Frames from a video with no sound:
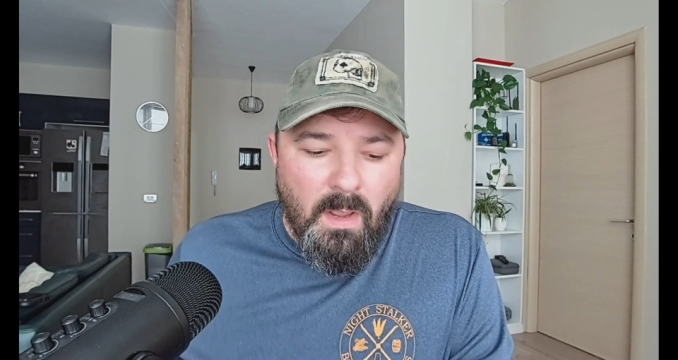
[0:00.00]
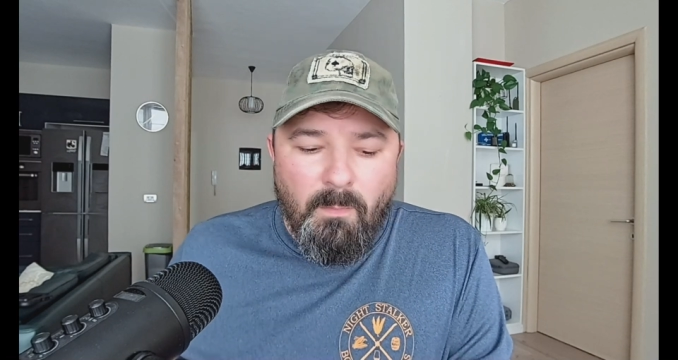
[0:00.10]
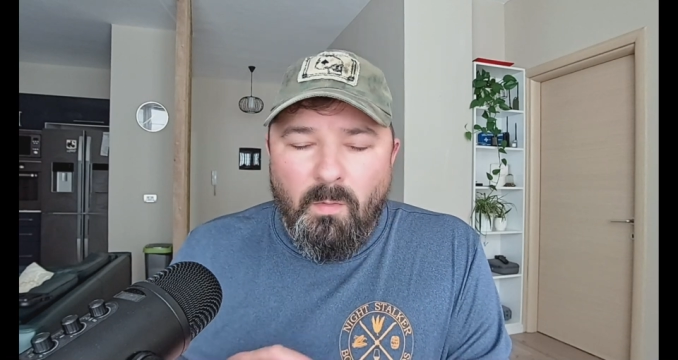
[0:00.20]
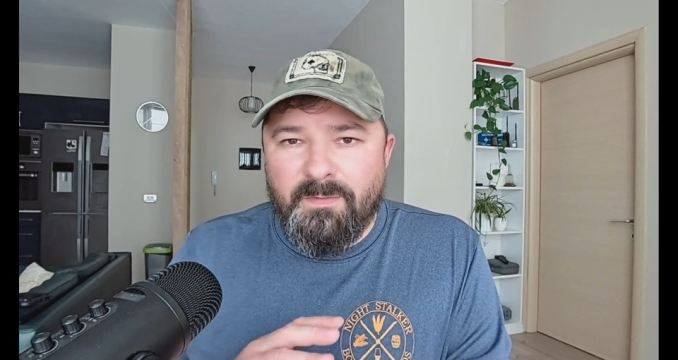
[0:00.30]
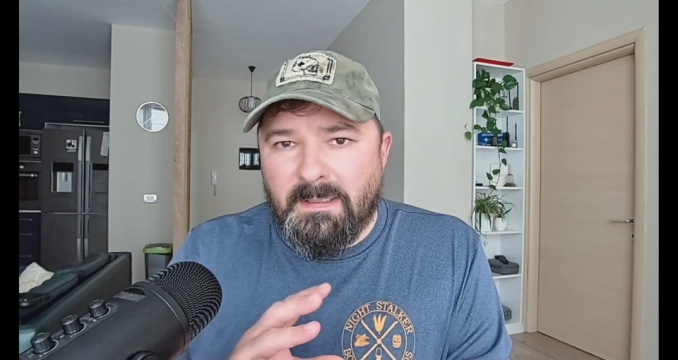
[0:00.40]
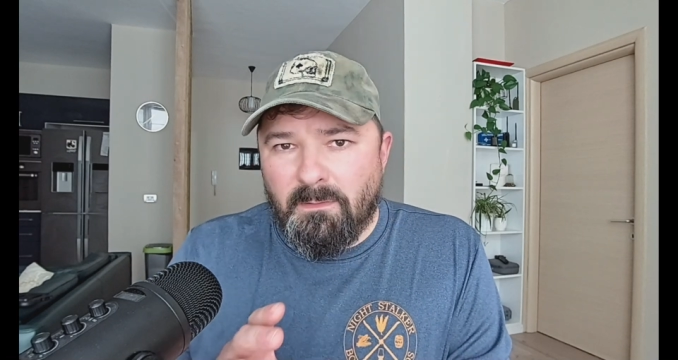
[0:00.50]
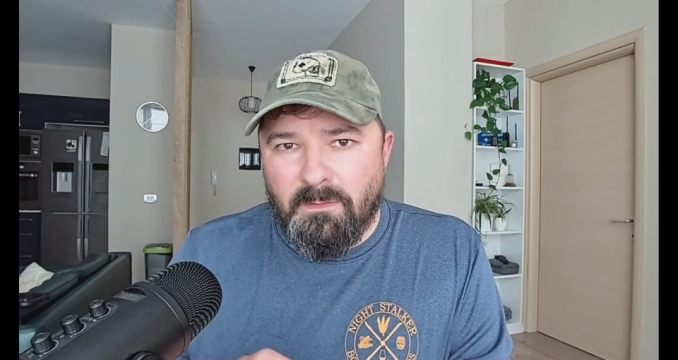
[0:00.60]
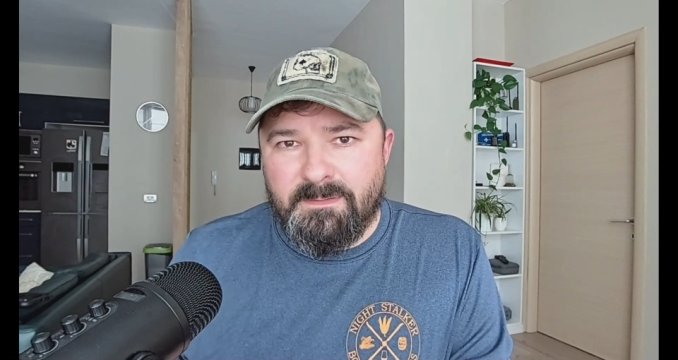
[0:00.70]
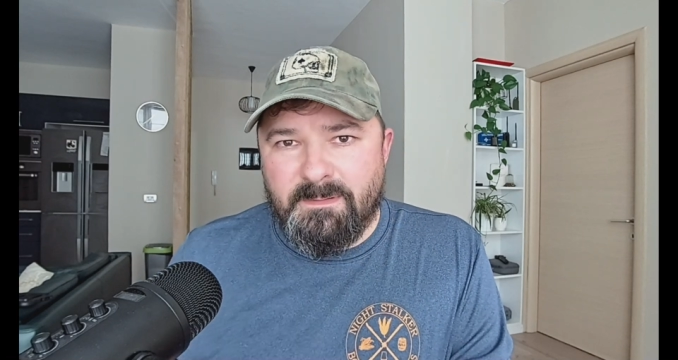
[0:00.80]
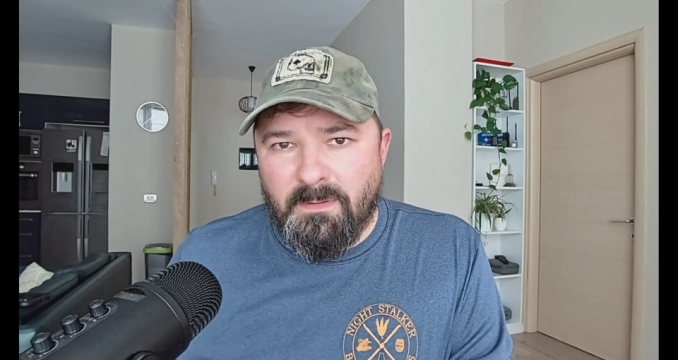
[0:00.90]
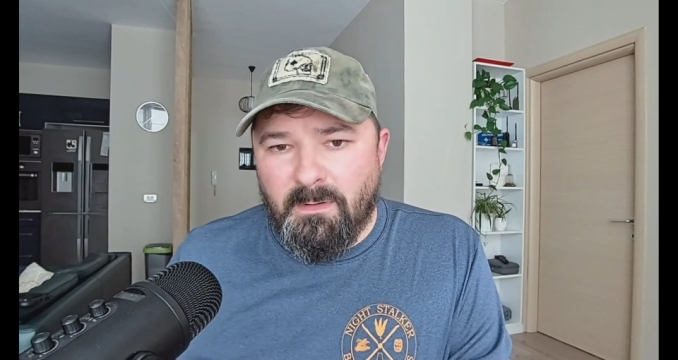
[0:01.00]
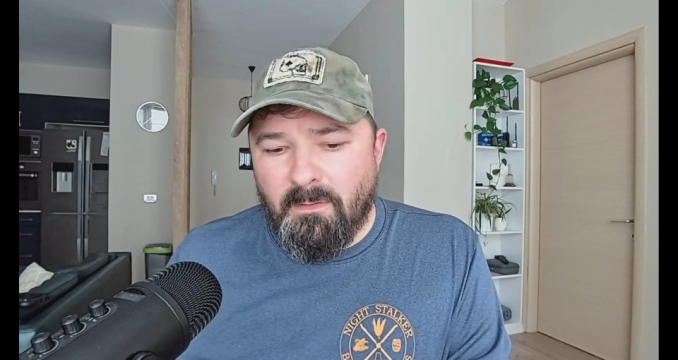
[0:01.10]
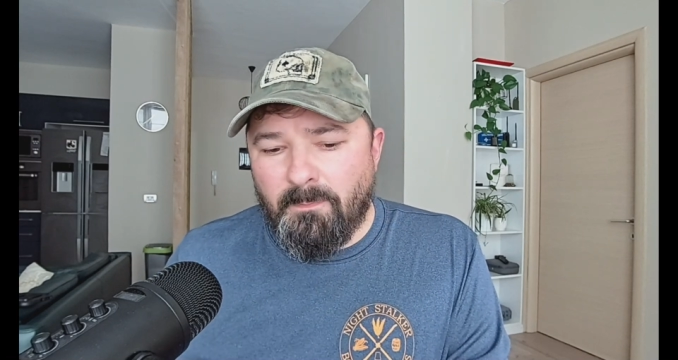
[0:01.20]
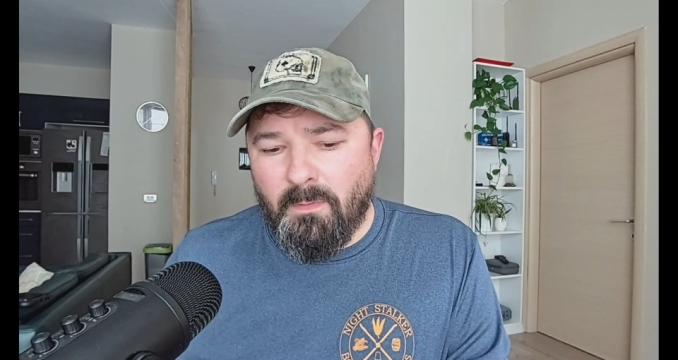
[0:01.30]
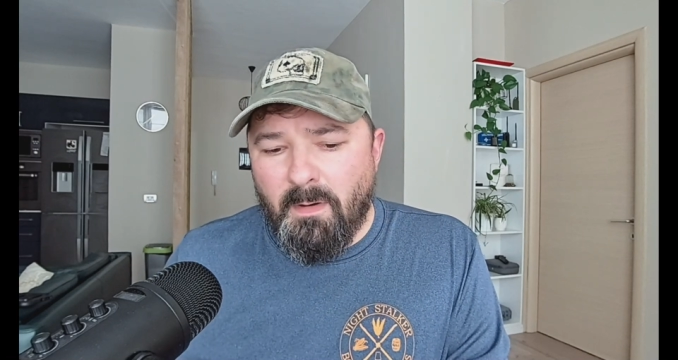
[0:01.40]
but we'll take a look at some of their other
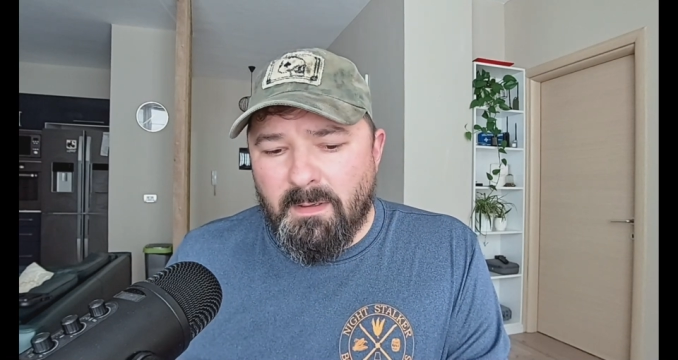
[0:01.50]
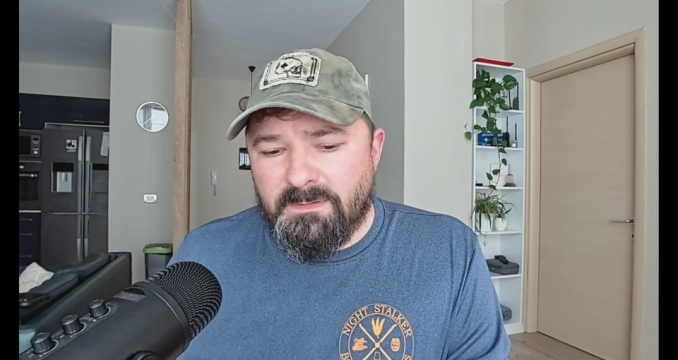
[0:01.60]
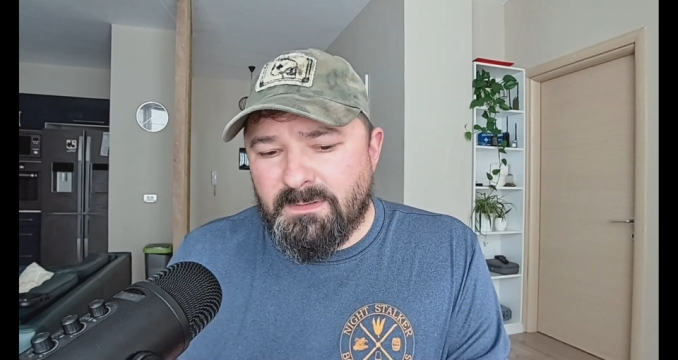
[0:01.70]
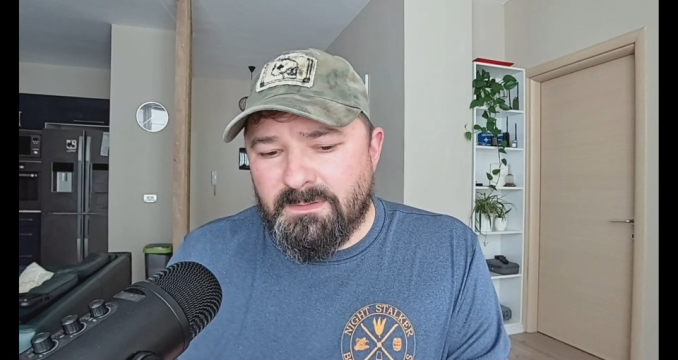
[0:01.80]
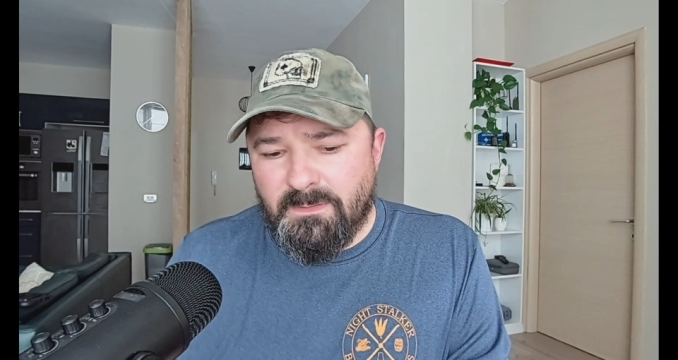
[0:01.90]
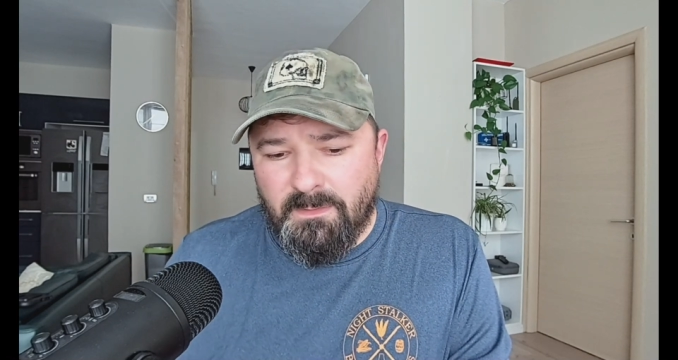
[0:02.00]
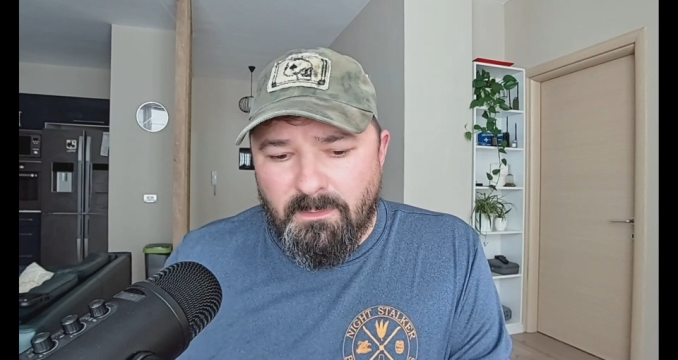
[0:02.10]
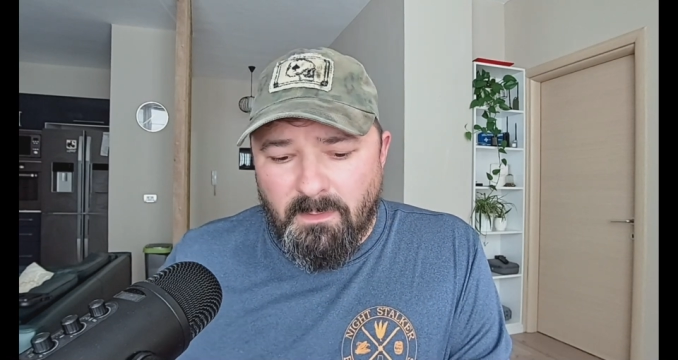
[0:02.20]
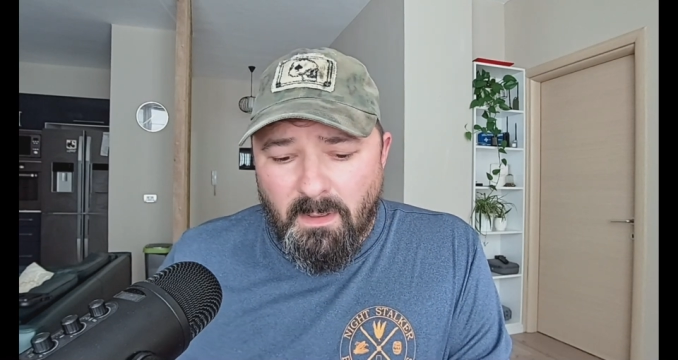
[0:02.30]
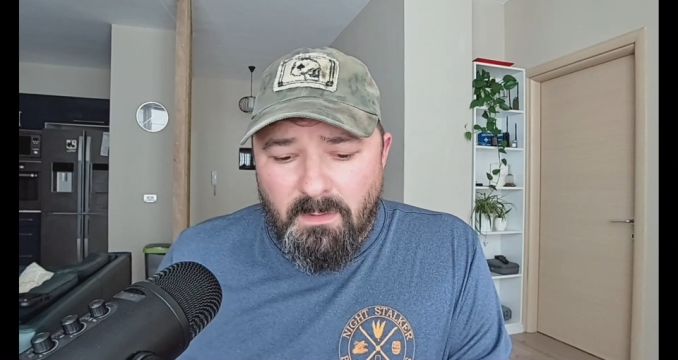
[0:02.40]
products just so you